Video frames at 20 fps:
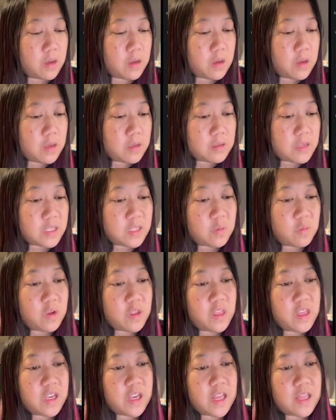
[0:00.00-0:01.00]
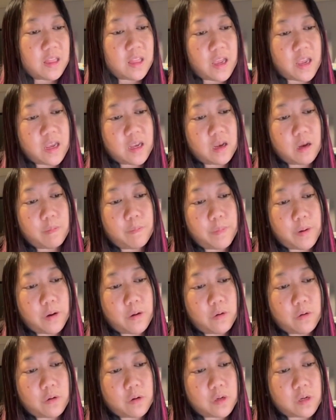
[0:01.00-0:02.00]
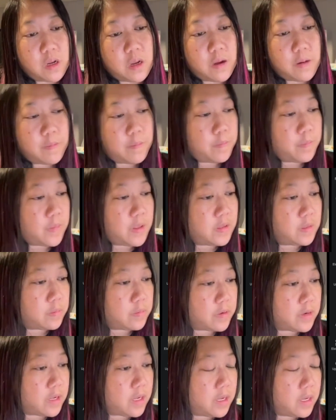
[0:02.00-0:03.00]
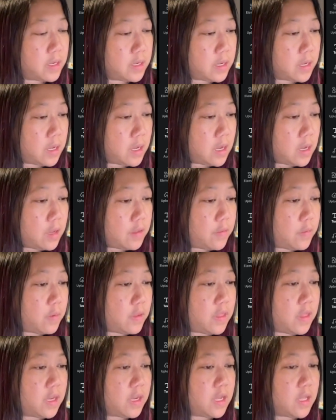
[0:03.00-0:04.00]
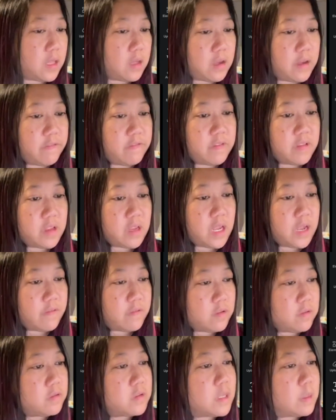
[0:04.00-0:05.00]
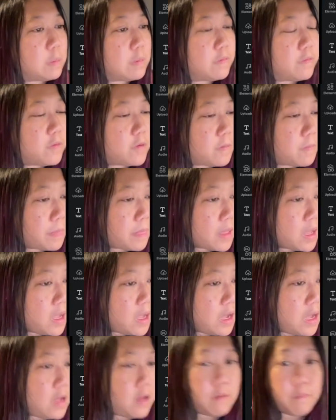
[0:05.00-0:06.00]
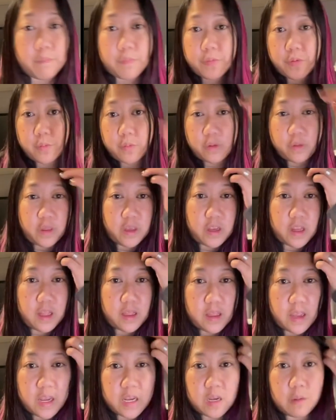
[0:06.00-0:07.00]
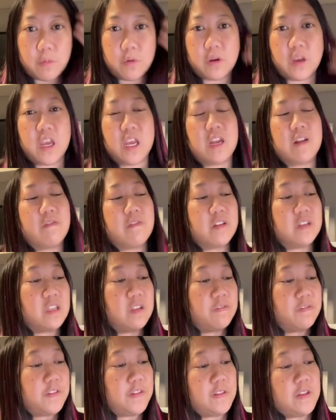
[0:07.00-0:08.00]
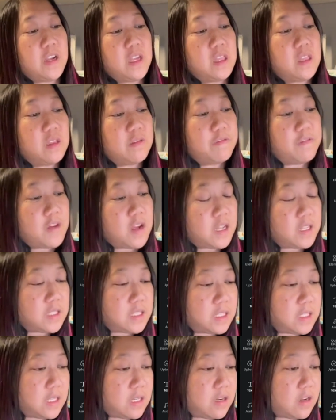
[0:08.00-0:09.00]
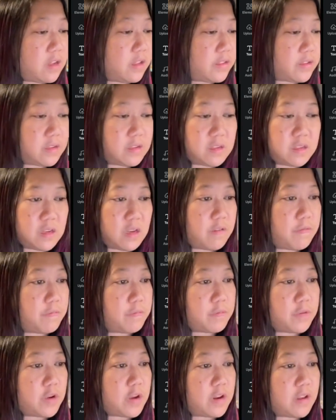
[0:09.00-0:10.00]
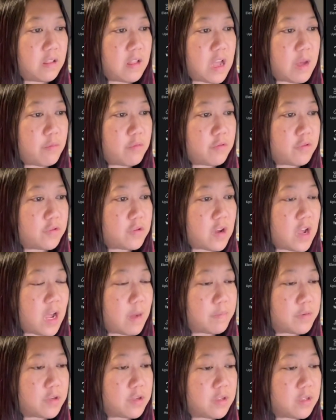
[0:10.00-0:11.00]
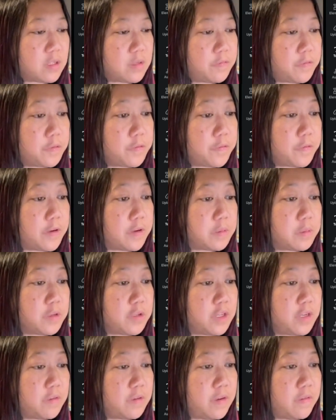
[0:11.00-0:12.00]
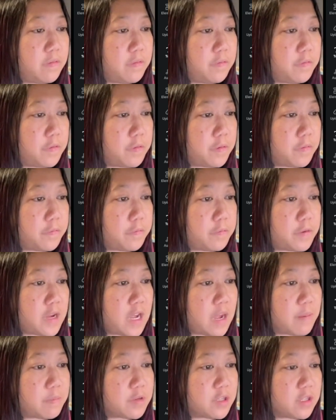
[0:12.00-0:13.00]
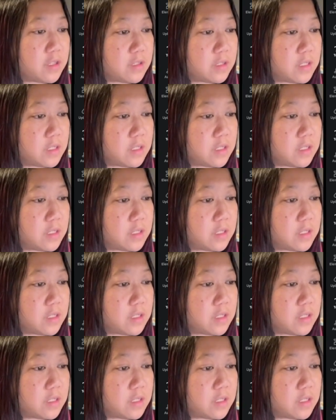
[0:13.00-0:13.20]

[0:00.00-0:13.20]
that's the one thing I like about. That's pretty. The one thing I haven't used that before. The one thing I like about Canva is I feel like the fonts and all the stuff, you had a lot more options, especially even for the free options.